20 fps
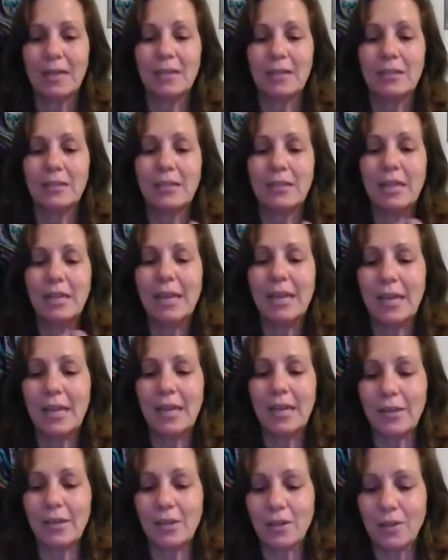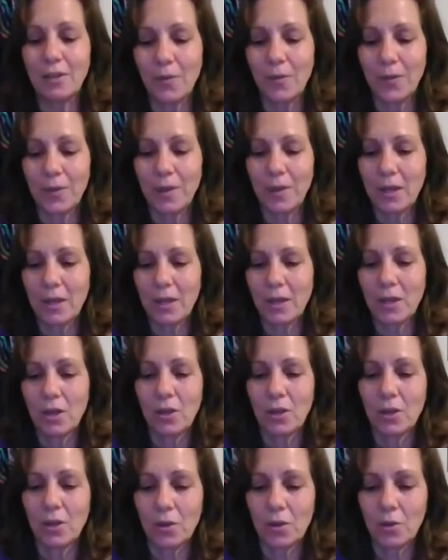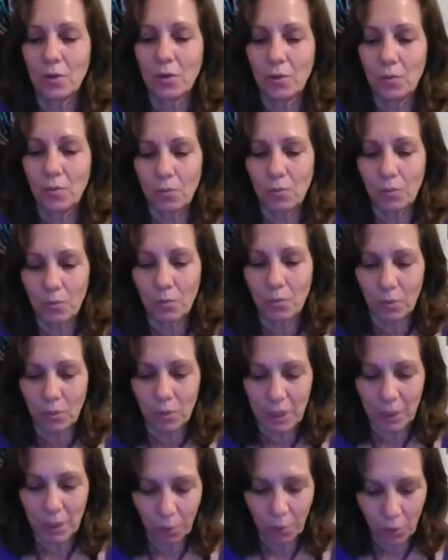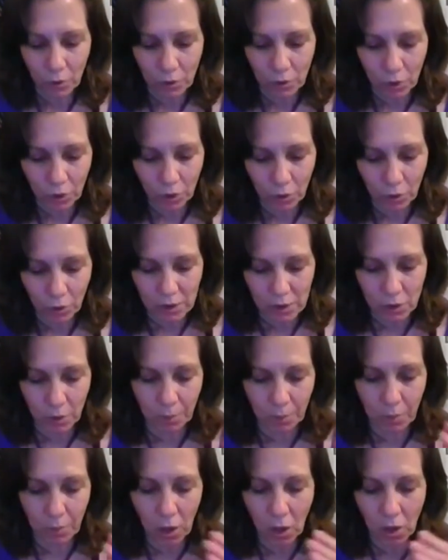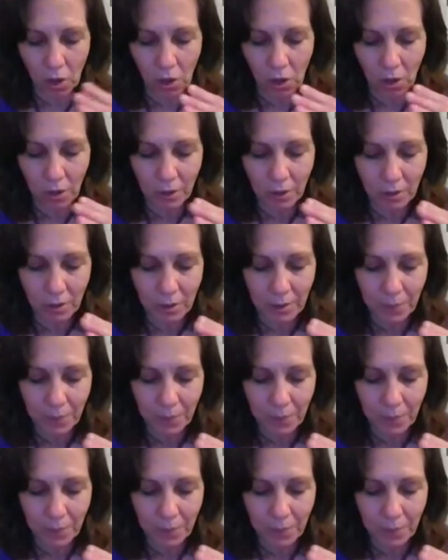then when you pull your crystal ball